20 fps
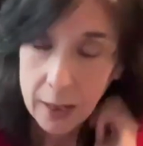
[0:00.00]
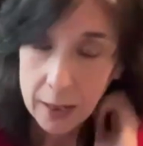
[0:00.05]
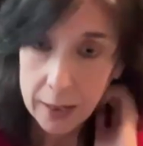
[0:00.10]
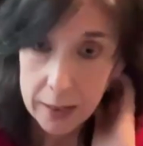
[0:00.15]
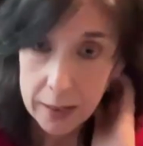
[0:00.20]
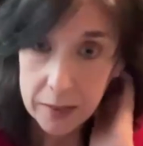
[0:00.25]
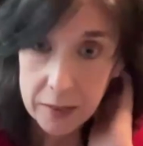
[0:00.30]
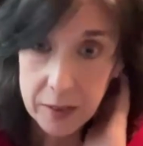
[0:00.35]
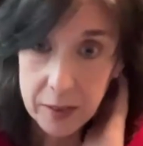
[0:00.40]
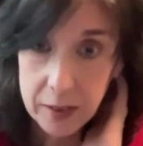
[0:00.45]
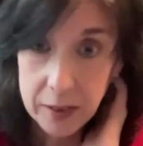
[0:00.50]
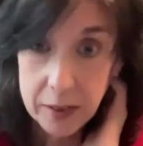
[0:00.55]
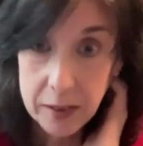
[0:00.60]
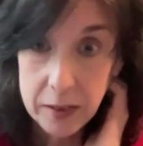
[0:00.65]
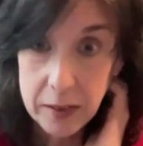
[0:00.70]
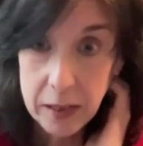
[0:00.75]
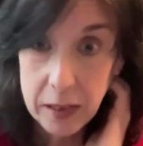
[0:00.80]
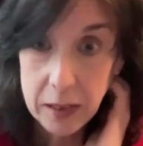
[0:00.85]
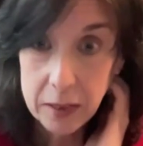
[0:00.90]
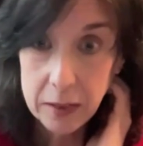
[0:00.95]
It did,
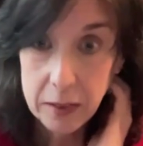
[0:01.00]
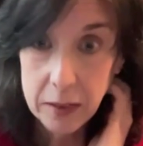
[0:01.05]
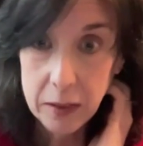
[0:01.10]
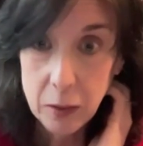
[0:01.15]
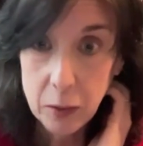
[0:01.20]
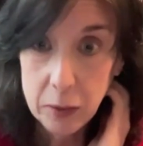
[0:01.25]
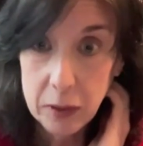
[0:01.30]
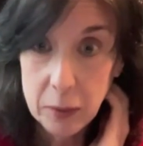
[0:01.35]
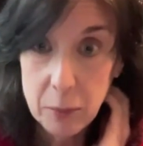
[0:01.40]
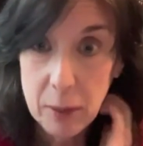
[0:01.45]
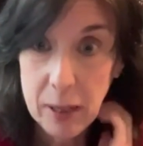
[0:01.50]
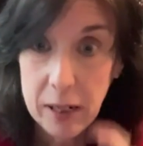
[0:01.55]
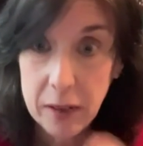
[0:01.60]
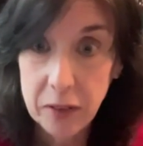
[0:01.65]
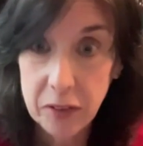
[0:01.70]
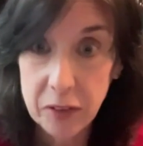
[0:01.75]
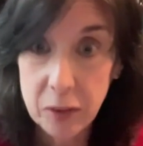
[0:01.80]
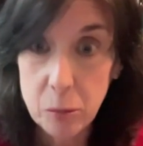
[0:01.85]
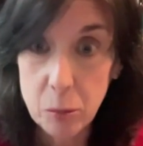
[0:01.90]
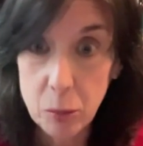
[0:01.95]
and they
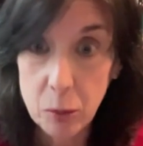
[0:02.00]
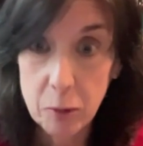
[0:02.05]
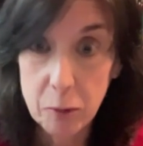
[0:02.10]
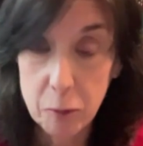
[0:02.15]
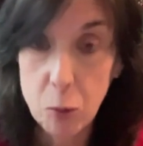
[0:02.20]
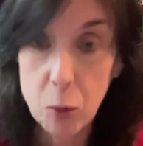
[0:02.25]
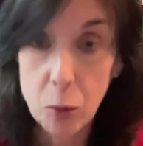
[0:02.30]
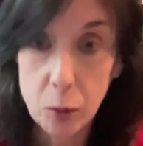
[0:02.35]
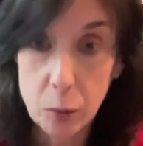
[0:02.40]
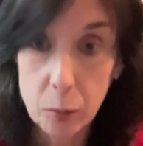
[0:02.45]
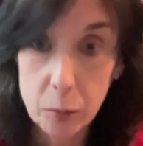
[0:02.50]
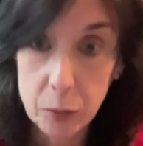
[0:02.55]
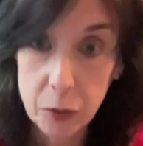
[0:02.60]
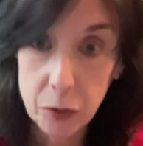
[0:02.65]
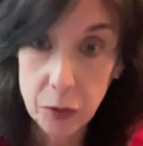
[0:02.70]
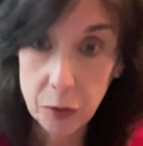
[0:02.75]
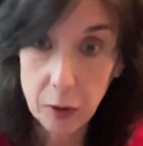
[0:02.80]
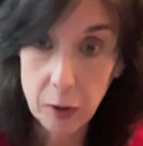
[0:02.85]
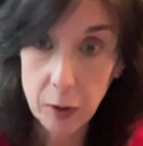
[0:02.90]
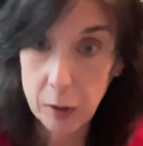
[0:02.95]
passed some
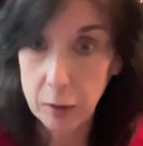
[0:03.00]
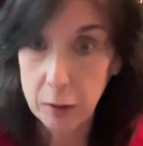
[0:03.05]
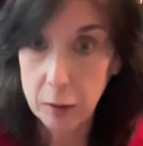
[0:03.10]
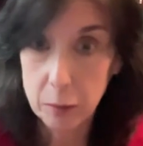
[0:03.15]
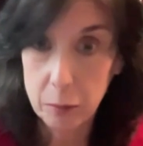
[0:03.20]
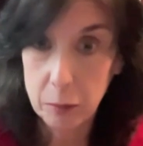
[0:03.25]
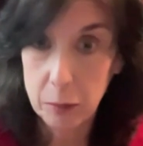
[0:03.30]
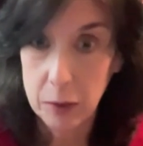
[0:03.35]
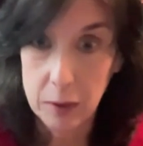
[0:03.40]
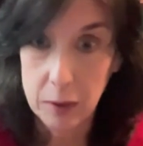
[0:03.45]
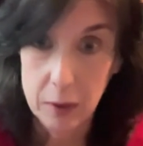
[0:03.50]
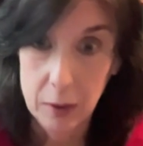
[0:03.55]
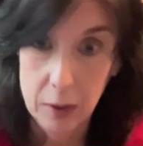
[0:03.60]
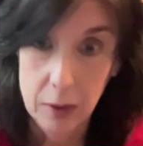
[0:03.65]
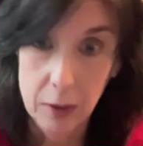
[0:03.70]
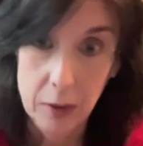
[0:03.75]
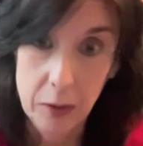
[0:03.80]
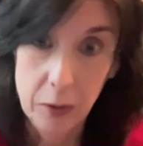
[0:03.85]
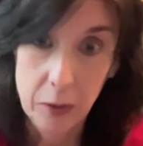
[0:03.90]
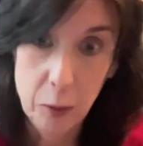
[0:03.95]
reforms.
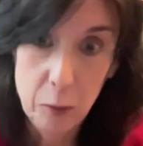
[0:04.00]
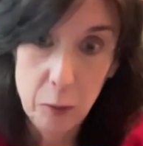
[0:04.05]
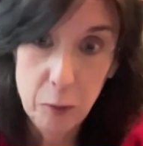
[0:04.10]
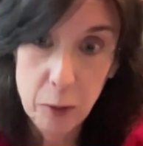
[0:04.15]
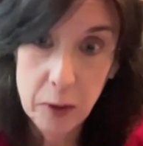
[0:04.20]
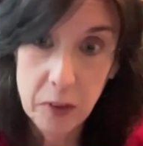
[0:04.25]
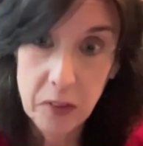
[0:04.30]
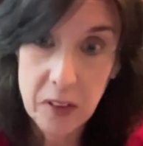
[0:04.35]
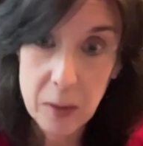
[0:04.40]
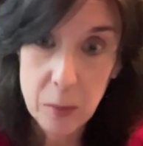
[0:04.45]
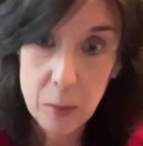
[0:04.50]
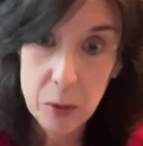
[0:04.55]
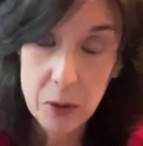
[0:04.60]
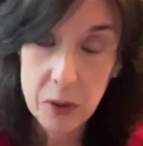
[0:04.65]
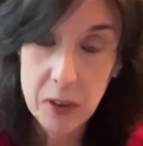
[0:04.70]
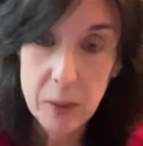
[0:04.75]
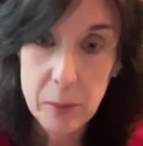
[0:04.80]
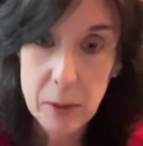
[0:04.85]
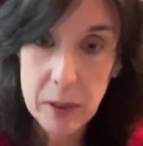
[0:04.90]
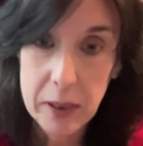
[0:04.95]
So, for example,
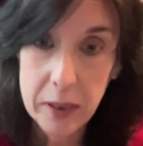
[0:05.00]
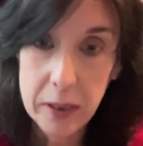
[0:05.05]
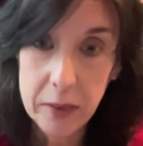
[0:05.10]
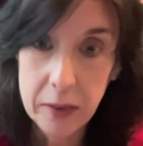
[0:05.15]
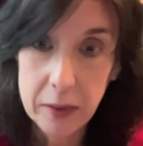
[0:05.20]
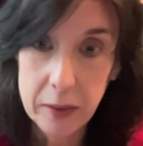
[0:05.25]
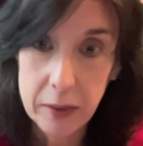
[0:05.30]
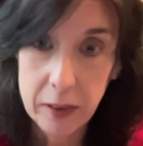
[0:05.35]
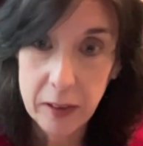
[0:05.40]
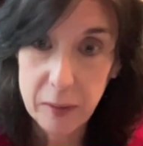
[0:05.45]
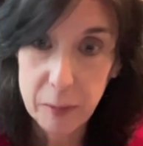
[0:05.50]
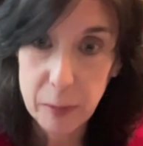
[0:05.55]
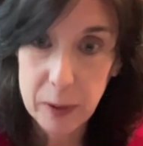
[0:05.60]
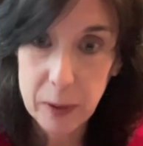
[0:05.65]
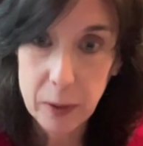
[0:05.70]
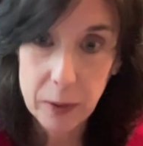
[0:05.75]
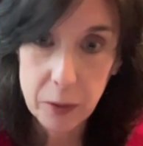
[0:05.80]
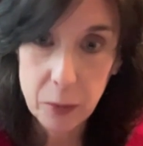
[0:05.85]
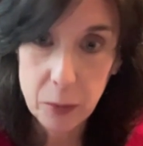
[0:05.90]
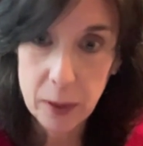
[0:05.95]
limiting the
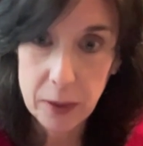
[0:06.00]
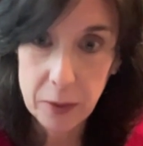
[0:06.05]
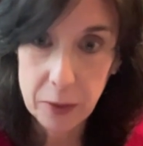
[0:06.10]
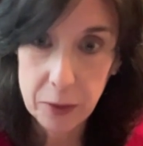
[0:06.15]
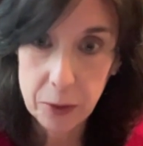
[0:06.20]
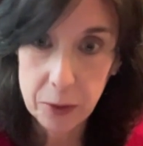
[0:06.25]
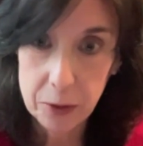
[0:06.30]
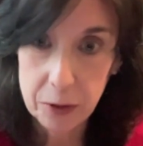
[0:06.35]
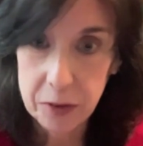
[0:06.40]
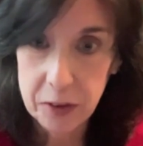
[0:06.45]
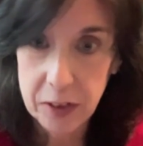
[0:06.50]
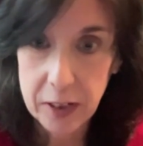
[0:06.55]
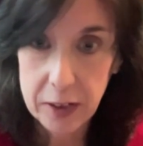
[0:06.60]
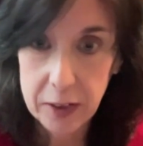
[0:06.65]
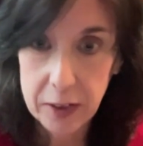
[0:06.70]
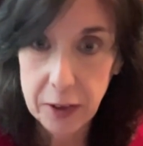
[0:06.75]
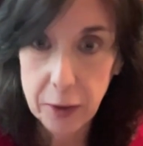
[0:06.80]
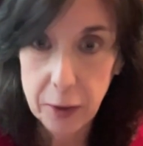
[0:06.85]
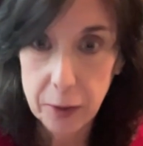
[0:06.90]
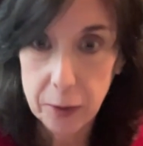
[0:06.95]
FBI director to
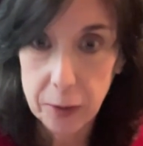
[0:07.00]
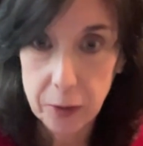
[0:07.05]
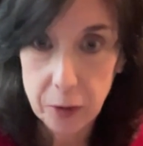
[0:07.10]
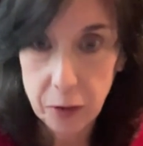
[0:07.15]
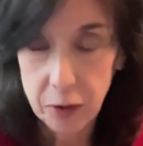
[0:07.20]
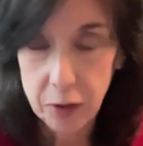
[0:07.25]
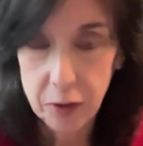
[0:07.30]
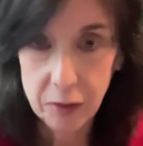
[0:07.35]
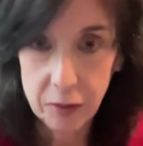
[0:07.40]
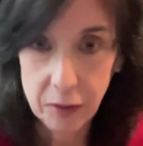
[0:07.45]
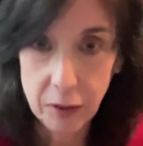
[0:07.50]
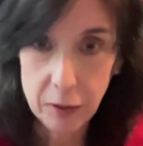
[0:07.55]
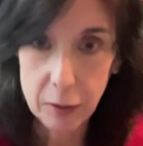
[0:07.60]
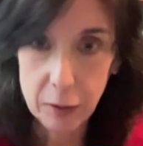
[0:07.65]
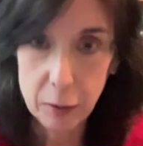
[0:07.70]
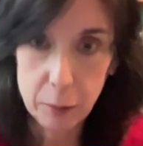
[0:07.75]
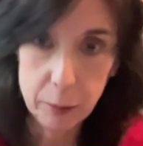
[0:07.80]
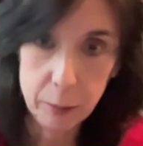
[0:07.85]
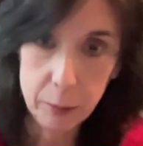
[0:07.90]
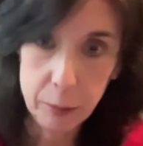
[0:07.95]
10 years.
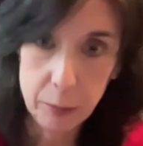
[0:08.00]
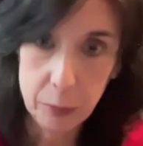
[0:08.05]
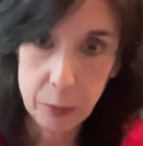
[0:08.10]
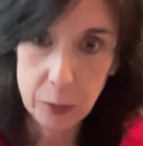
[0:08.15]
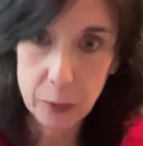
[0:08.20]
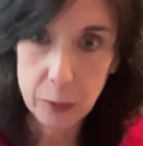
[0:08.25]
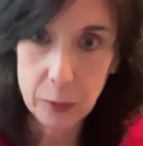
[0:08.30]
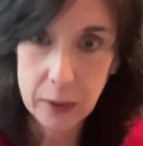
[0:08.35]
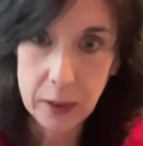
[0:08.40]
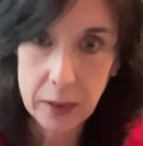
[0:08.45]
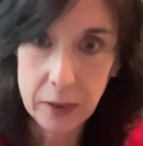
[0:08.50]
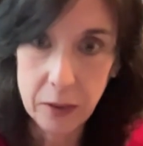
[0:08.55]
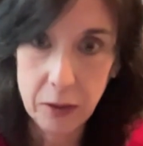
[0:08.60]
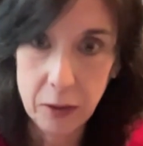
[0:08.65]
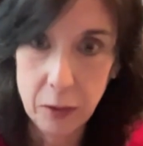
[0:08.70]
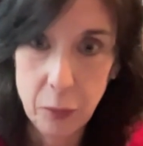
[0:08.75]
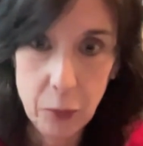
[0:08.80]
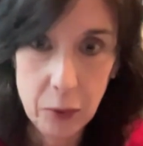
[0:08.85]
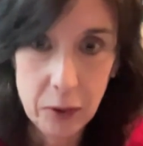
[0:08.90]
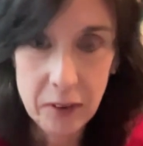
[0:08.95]
So again,
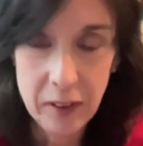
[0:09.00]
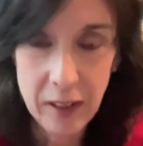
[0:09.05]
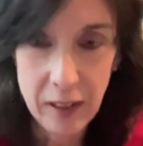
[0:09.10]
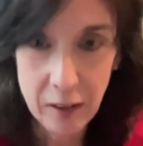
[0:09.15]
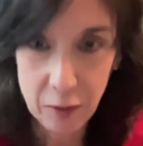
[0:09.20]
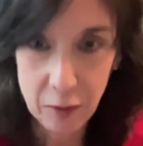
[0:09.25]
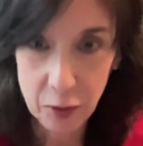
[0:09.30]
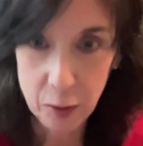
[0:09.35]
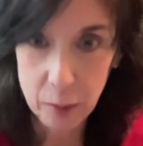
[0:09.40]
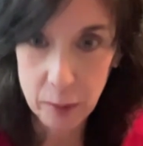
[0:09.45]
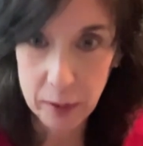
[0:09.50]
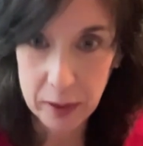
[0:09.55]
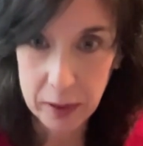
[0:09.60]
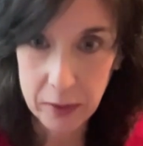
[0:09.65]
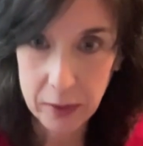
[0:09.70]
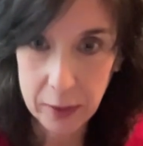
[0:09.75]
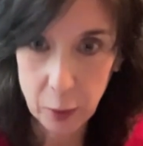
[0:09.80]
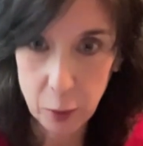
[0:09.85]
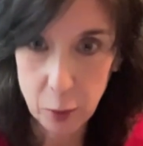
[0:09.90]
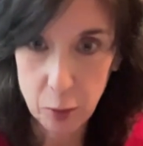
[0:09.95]
you wouldn't have somebody
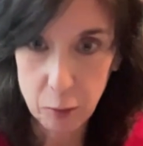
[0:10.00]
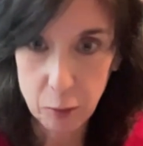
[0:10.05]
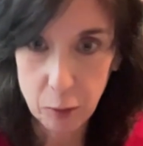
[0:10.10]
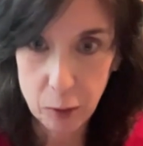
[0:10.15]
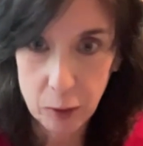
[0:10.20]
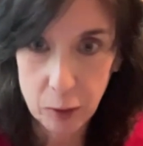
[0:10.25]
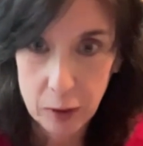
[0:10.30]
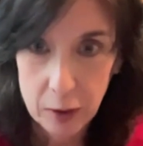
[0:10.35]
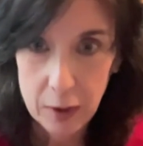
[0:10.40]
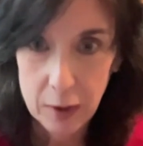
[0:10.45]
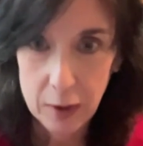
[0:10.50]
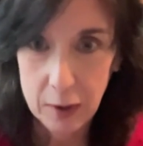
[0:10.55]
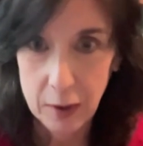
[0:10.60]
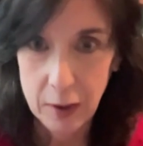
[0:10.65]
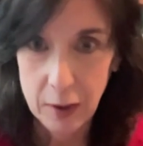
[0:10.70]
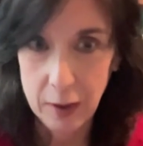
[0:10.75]
like Hoover in